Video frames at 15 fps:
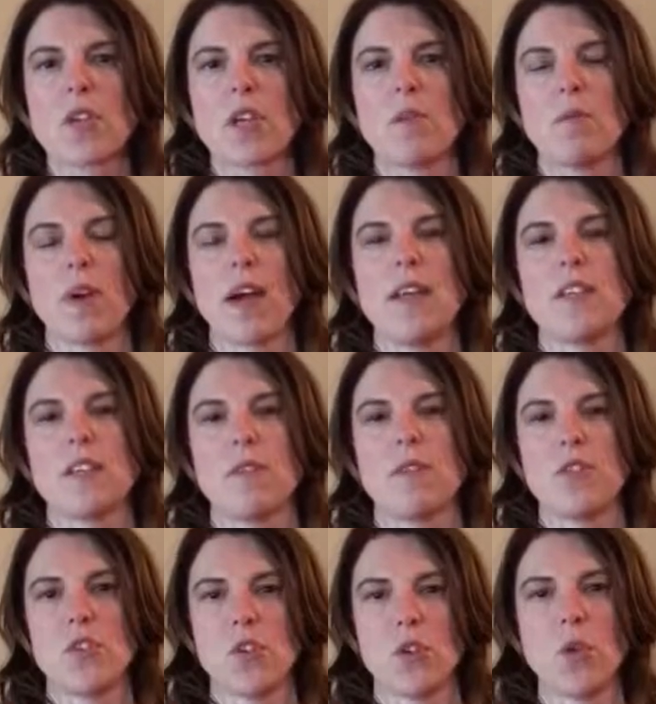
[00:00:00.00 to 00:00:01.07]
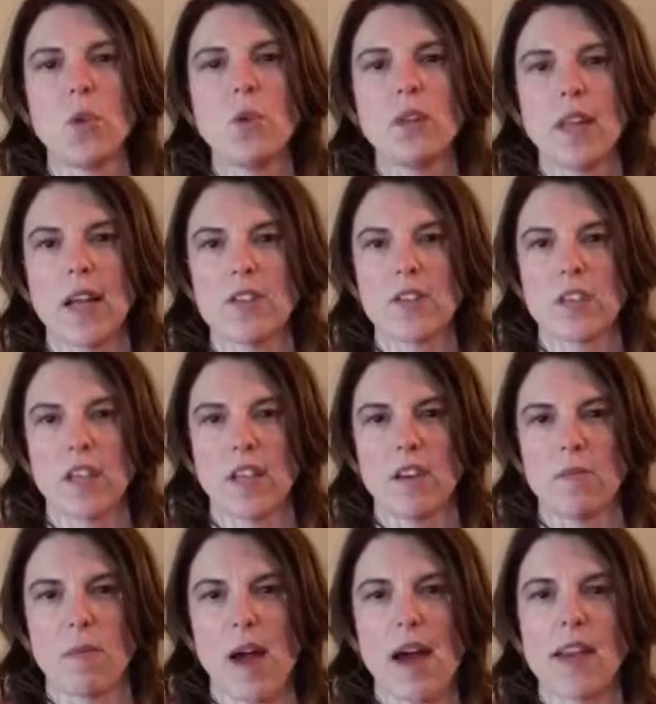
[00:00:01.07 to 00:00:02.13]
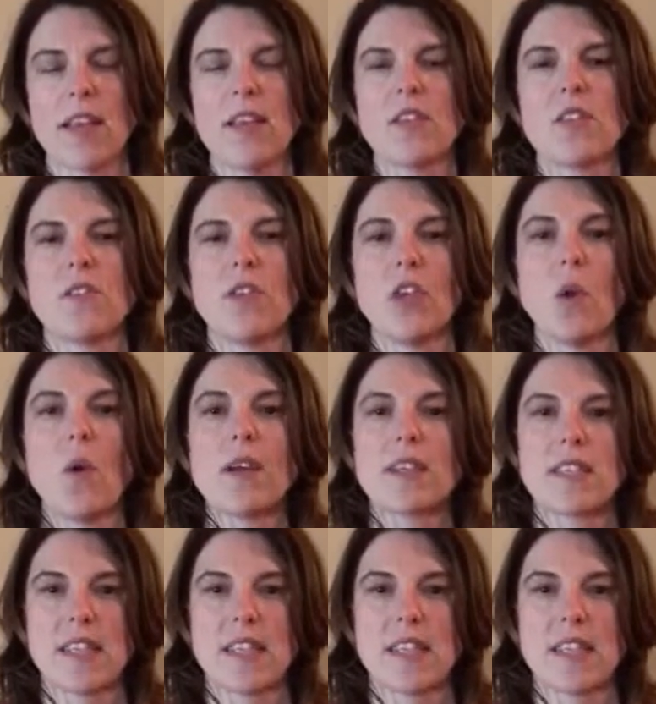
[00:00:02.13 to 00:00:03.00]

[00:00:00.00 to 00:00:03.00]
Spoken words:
comprised of two legislative bodies, the U.S.